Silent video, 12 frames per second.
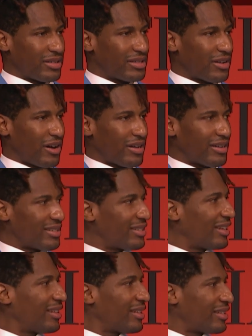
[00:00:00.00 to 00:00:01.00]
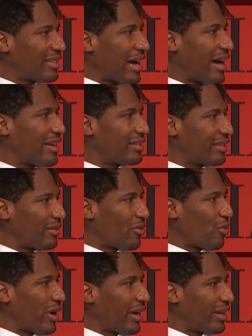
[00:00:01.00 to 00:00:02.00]
starting to synthesize in a
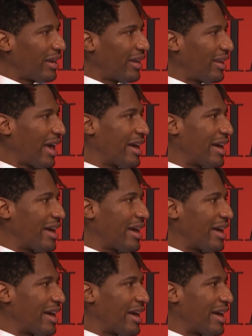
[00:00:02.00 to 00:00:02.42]
way that